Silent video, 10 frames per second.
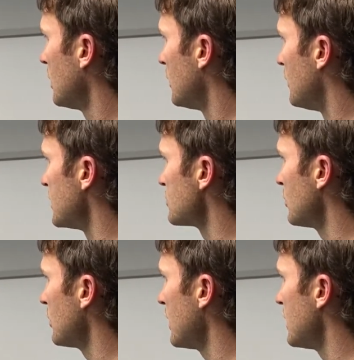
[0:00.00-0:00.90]
This
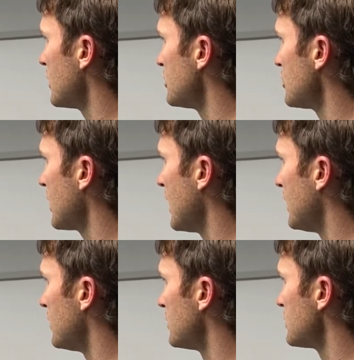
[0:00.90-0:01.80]
one right here is your
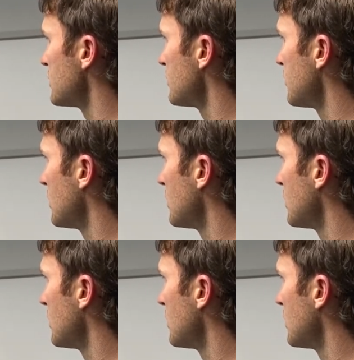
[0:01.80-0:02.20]
cadence.